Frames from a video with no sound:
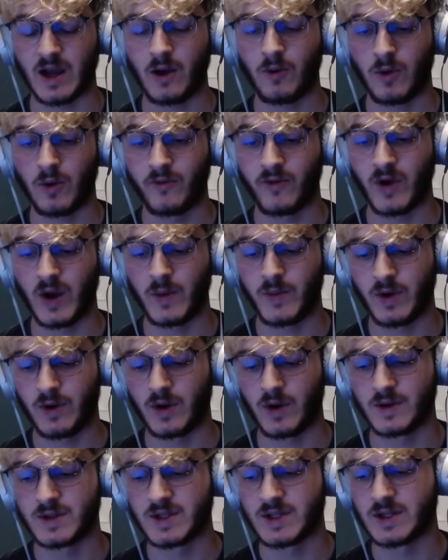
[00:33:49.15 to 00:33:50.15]
I want
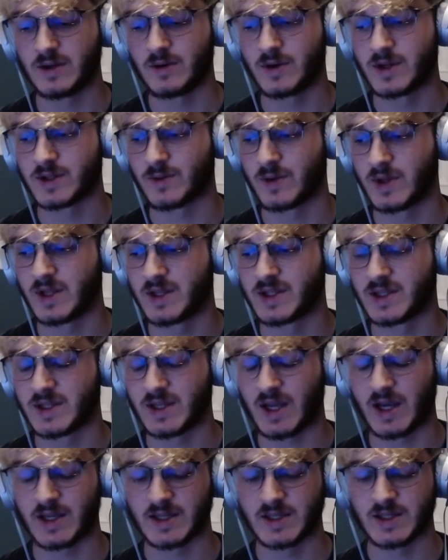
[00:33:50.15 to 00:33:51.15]
Viperio to do as well
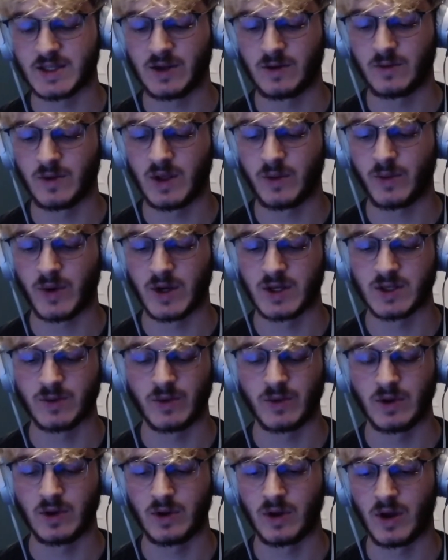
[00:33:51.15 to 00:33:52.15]
as is humanly
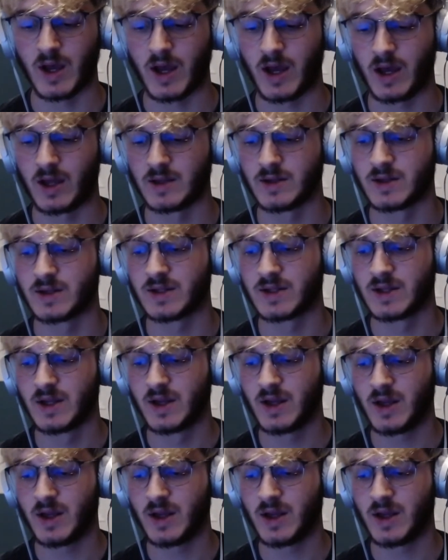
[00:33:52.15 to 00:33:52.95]
possible, and